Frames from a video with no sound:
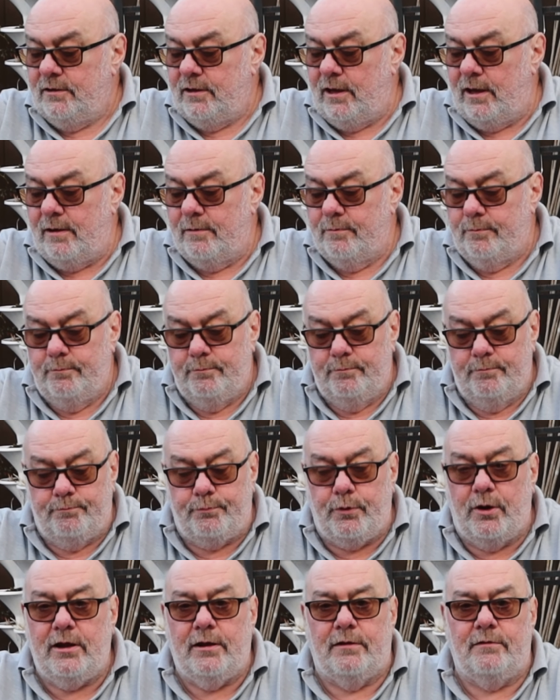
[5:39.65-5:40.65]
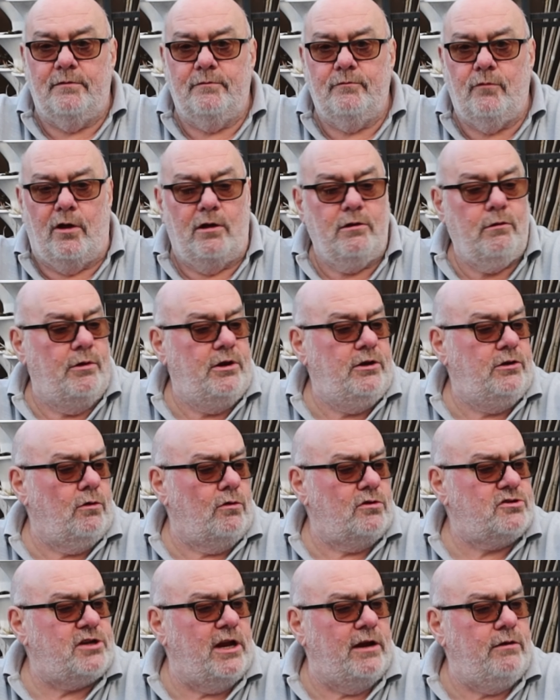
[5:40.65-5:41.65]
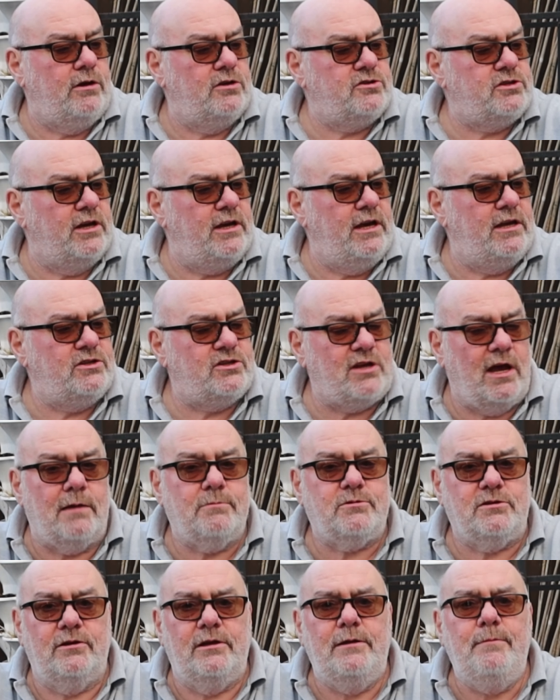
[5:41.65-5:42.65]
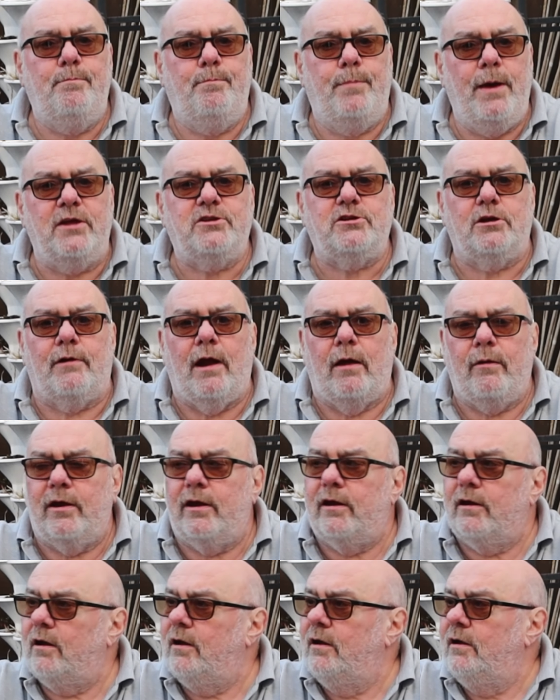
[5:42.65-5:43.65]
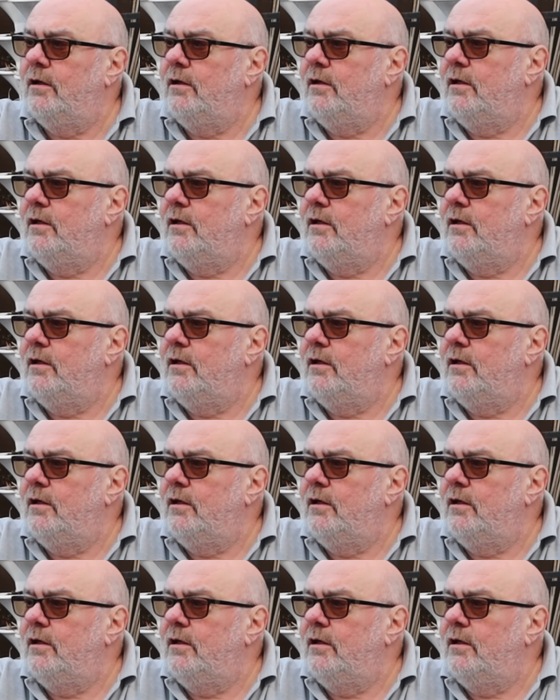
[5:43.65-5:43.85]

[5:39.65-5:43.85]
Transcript: Yeah, brilliant. Right, I'm going indoors now because it is absolutely bitter out here.